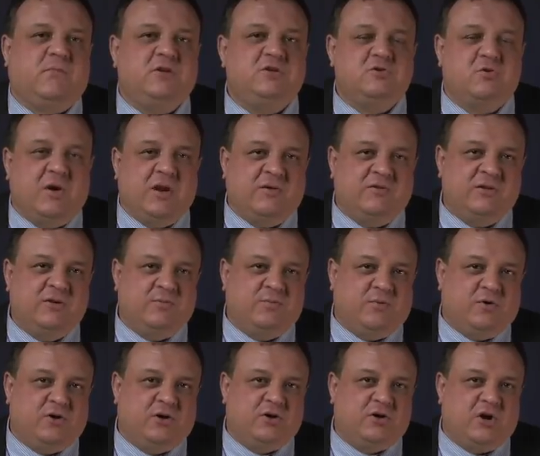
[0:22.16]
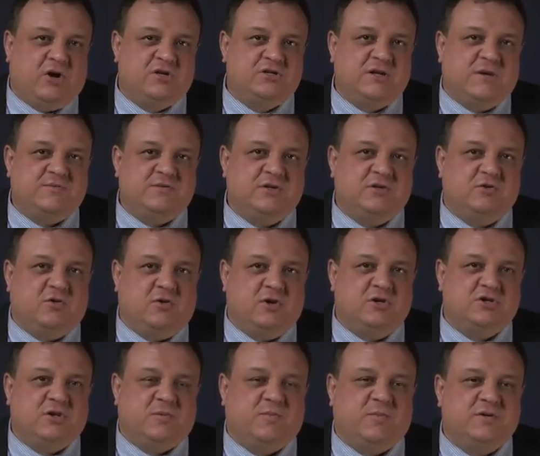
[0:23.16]
So one of the important concepts in
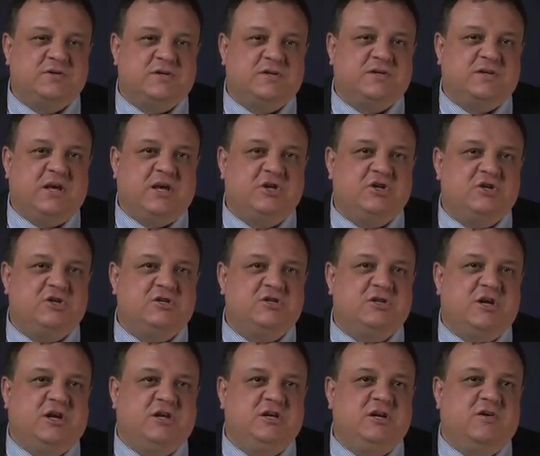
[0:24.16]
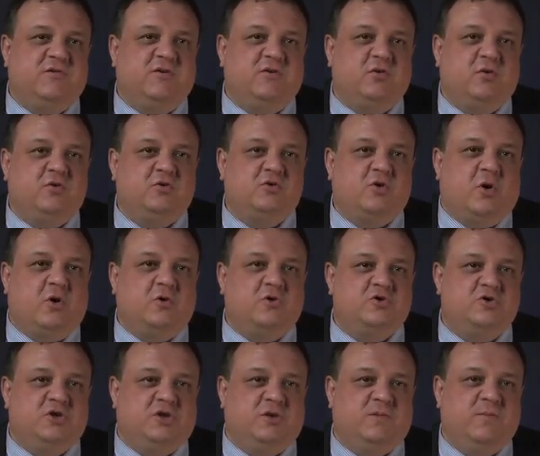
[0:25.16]
knowledge representation is the idea of an
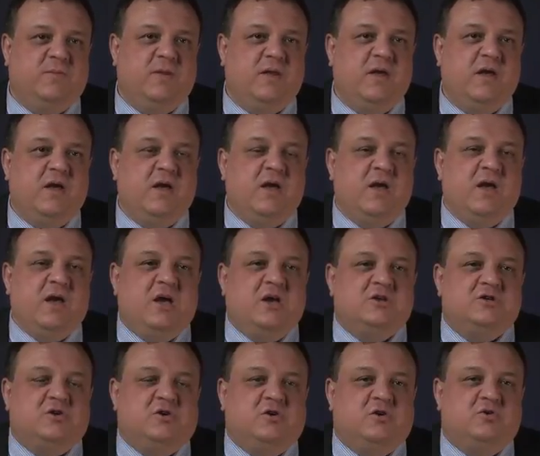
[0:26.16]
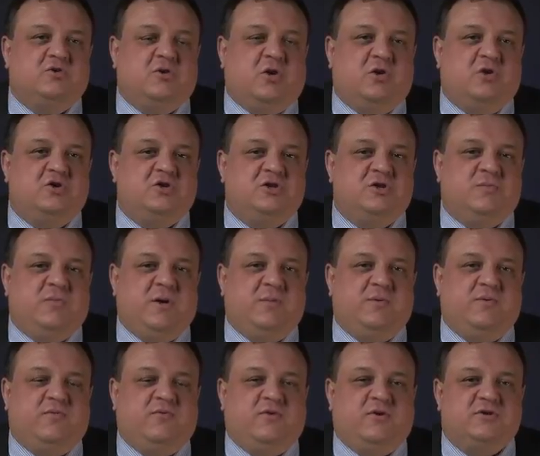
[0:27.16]
ontology. So an ontology may
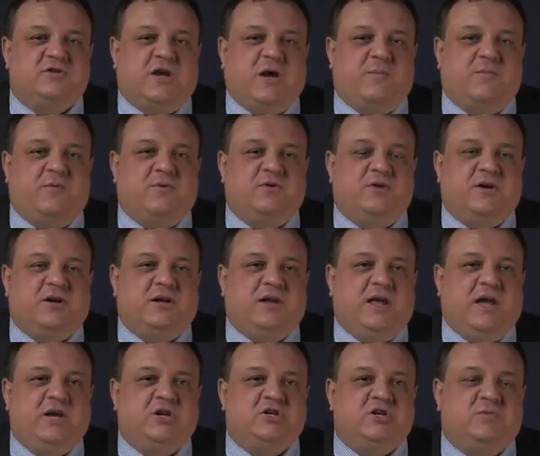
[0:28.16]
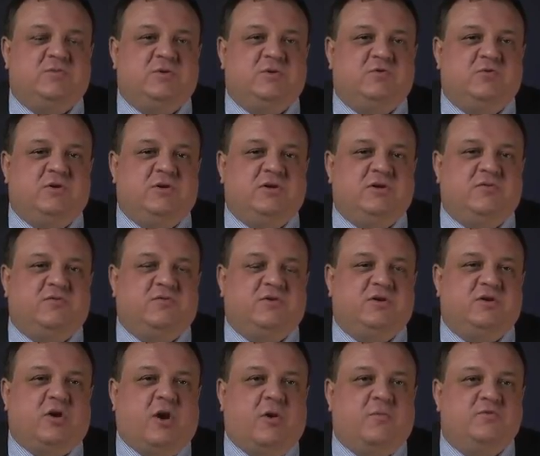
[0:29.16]
be, for example, the relation between
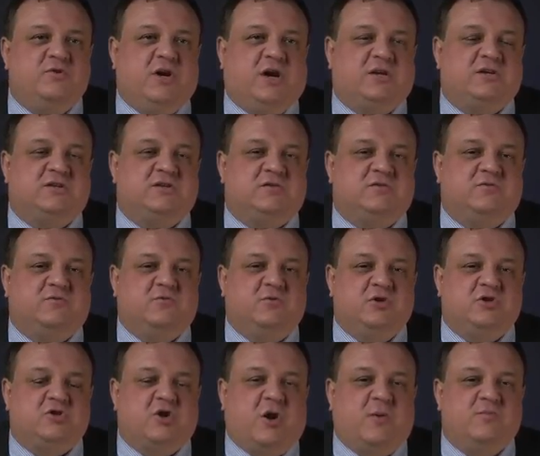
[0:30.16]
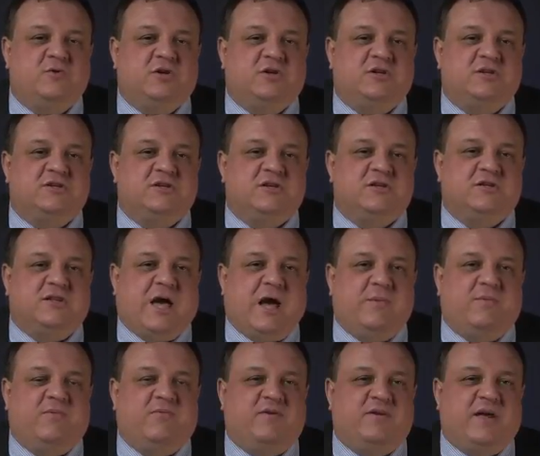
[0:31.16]
different objects. Which object is a
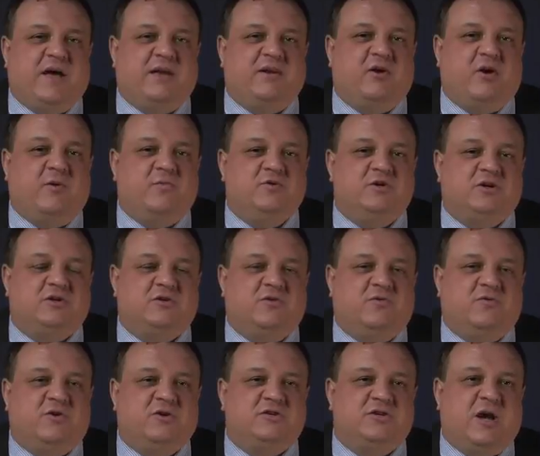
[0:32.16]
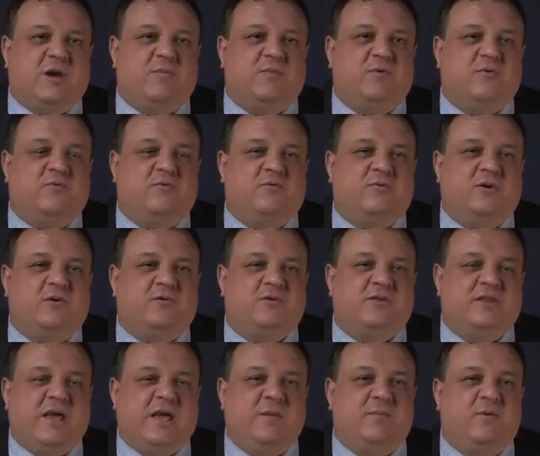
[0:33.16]
type of another object? So for example, a
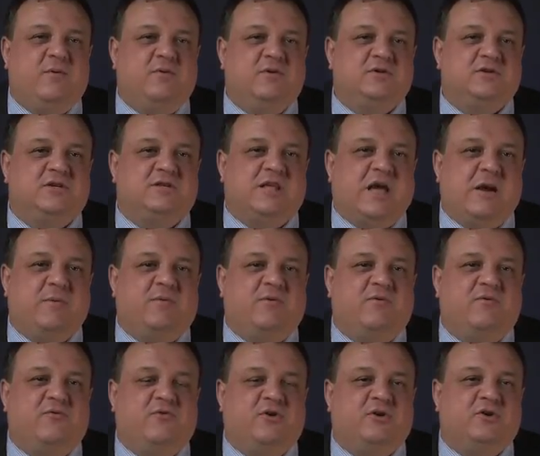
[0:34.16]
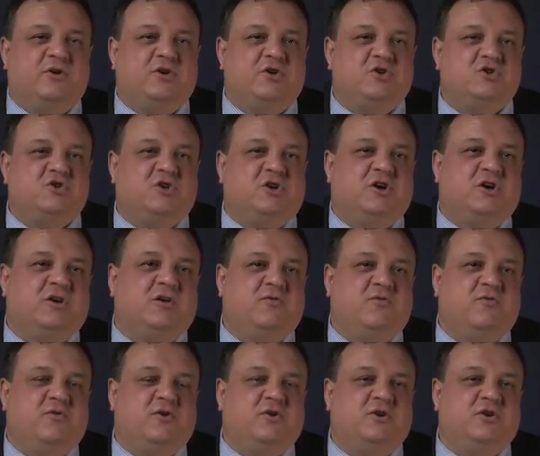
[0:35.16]
table is a type of furniture and a
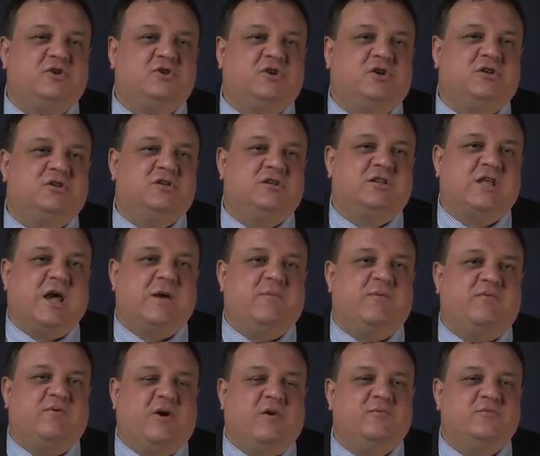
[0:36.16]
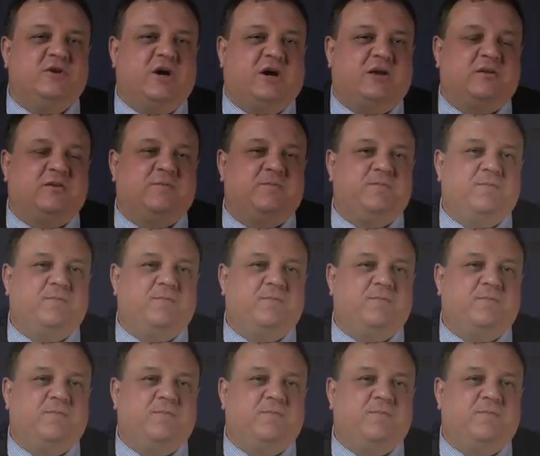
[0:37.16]
furniture is a type of object.